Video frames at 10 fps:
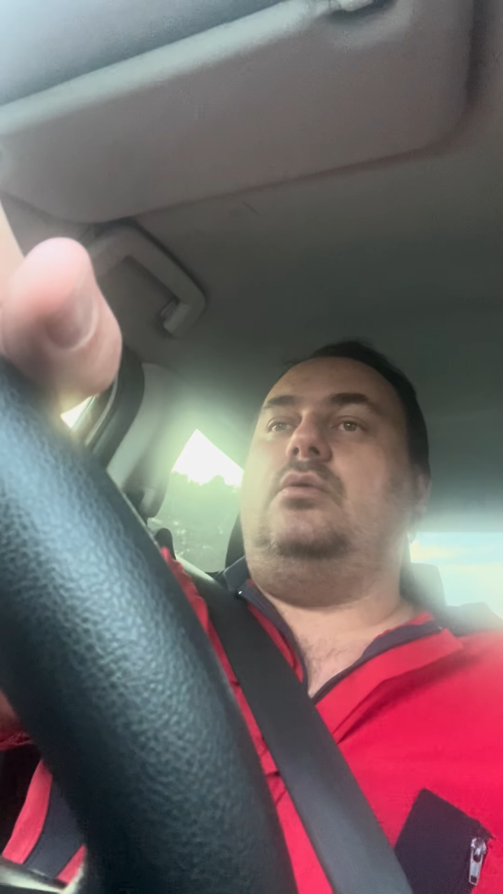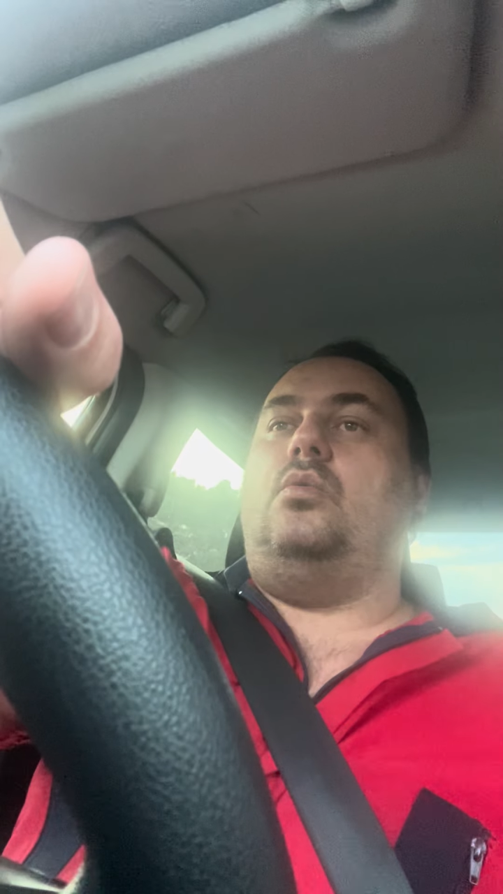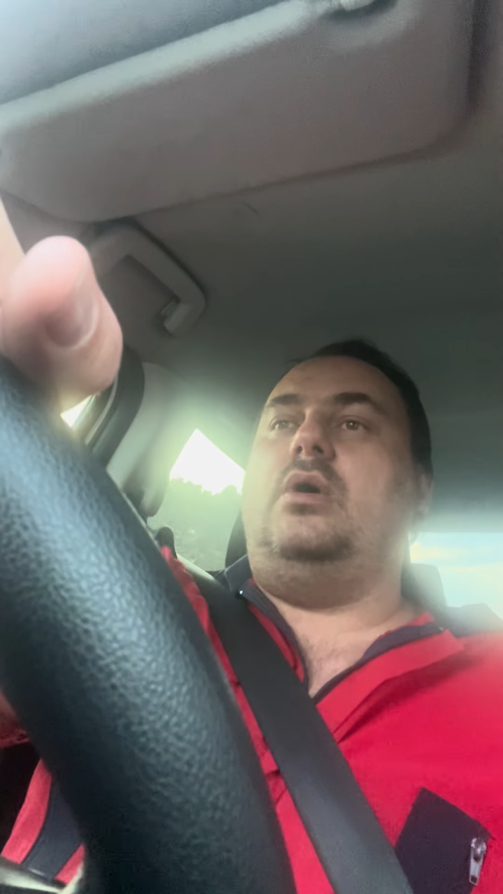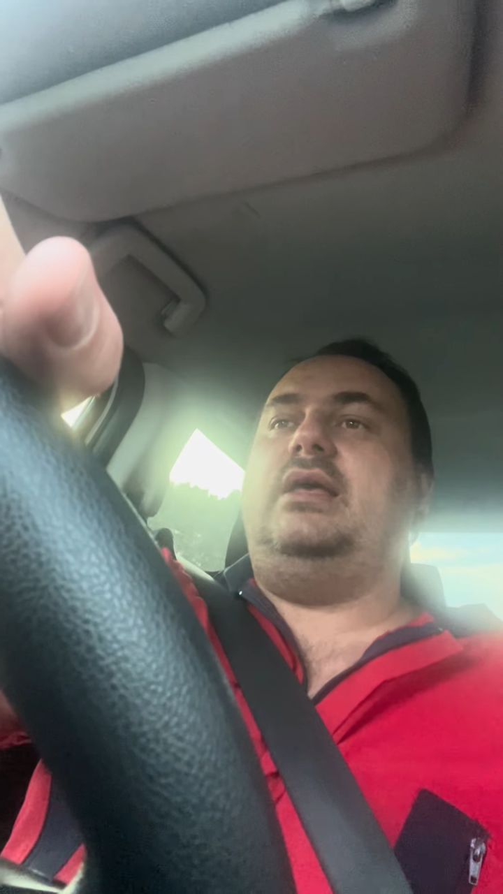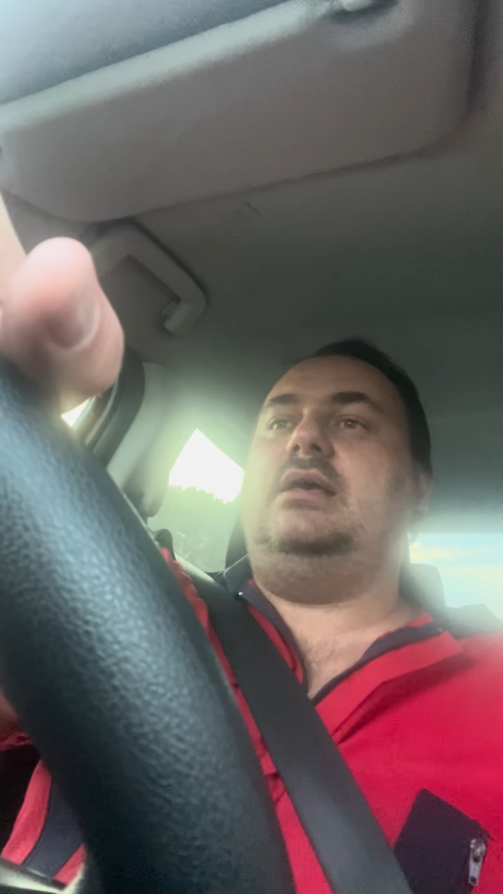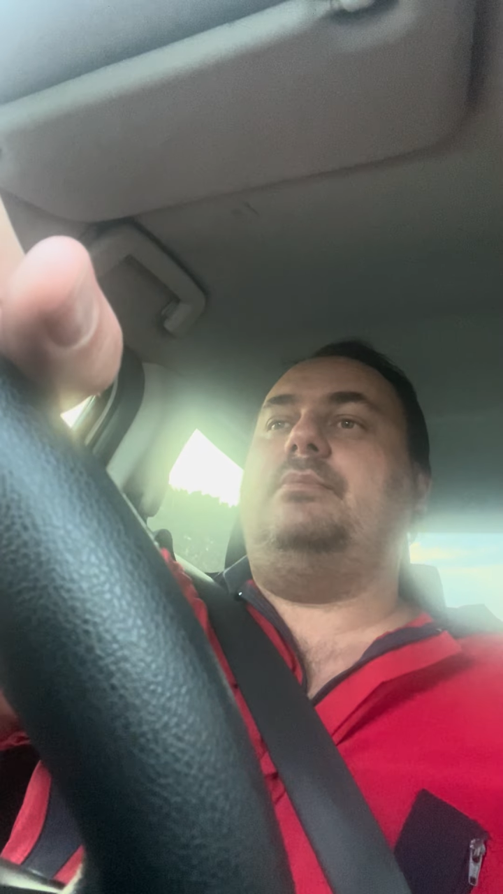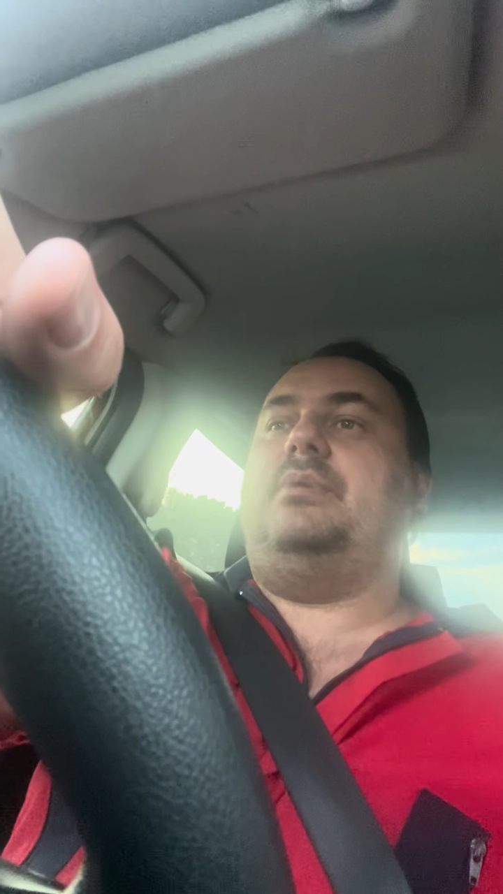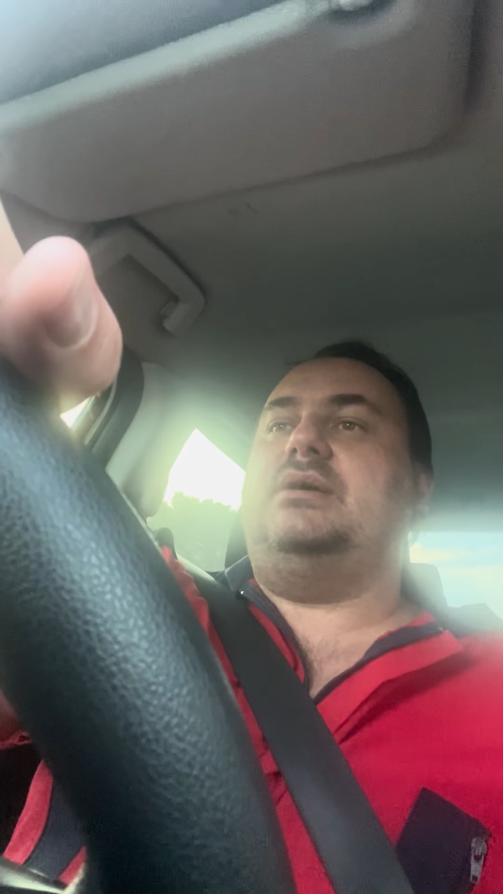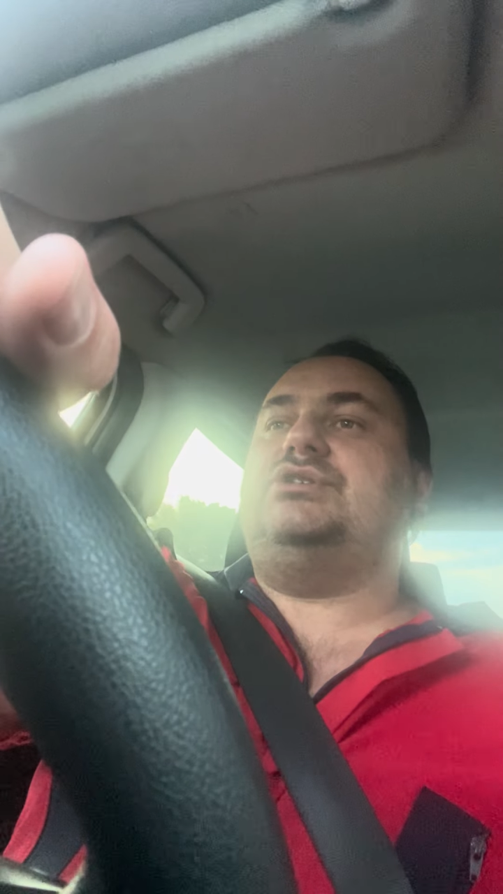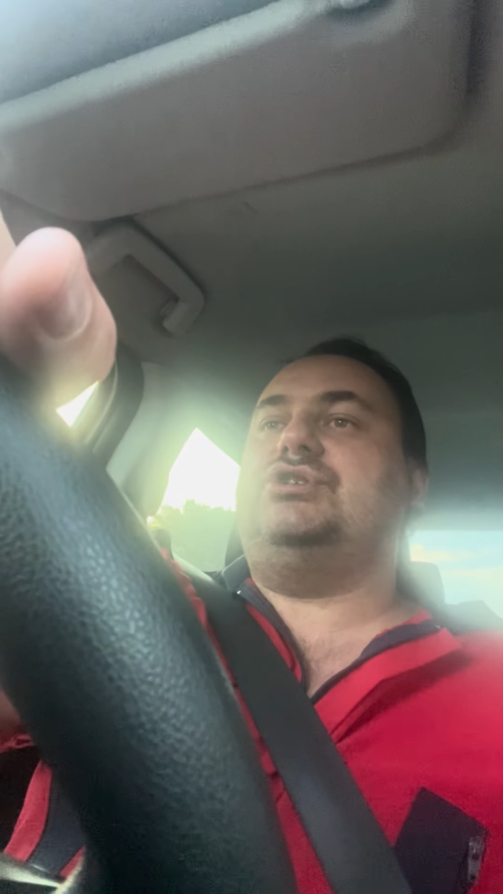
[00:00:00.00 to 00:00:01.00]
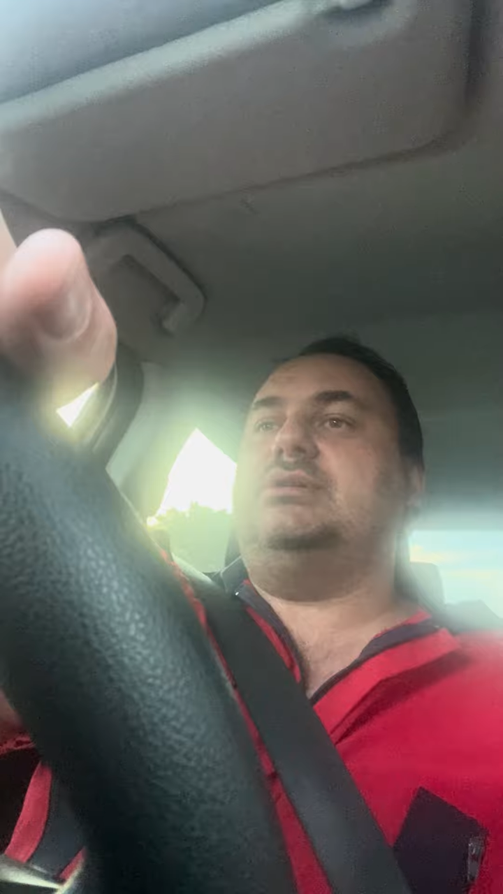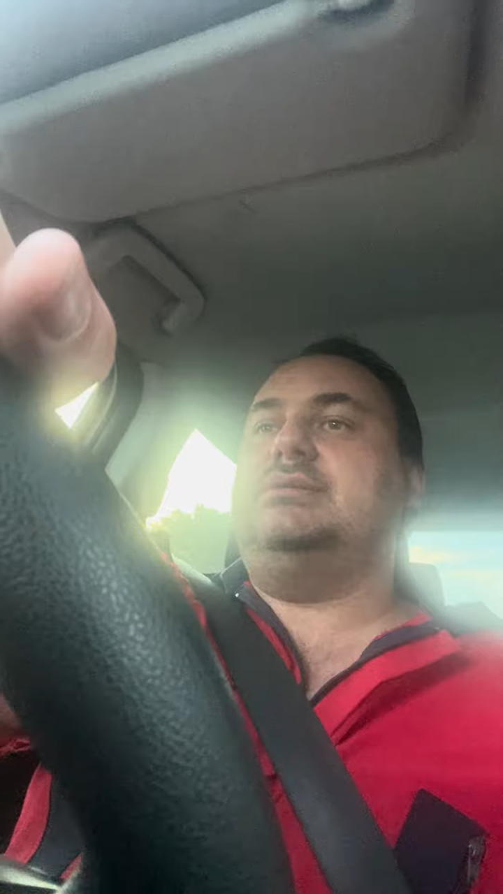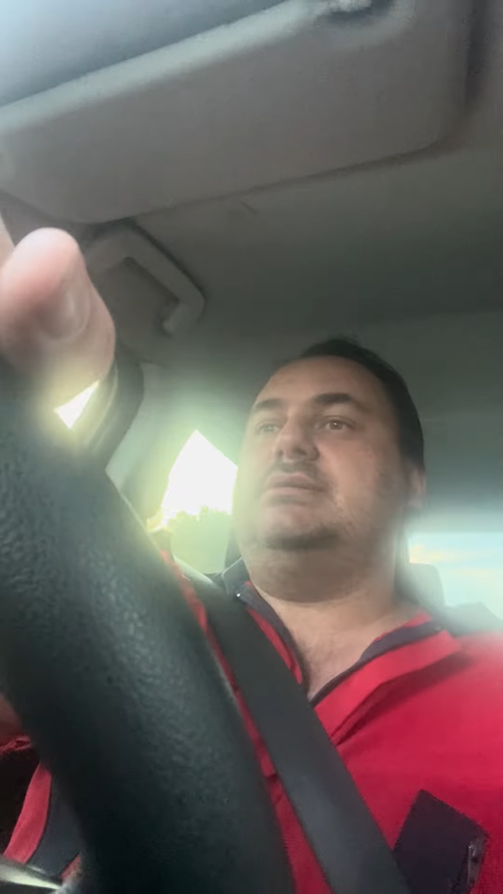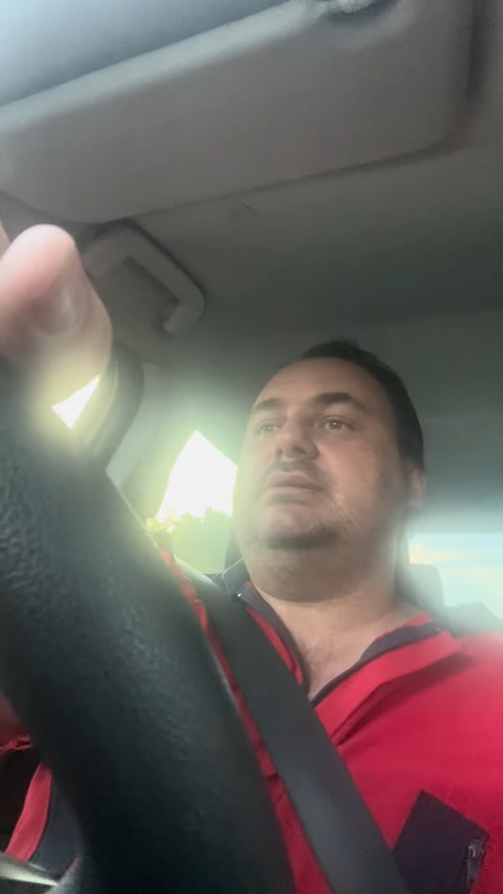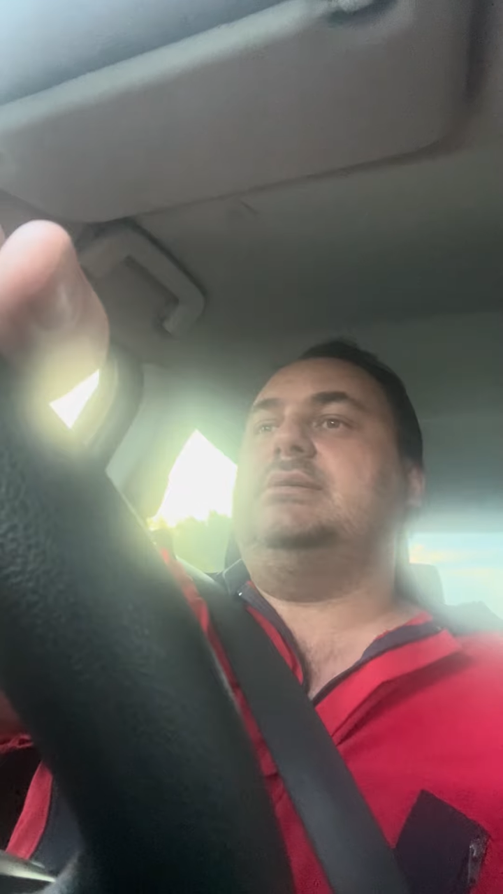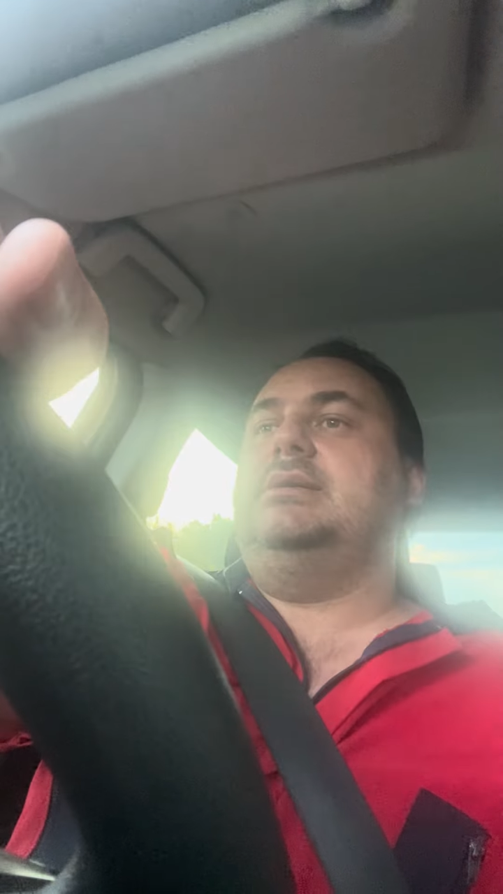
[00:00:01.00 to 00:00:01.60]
awake patient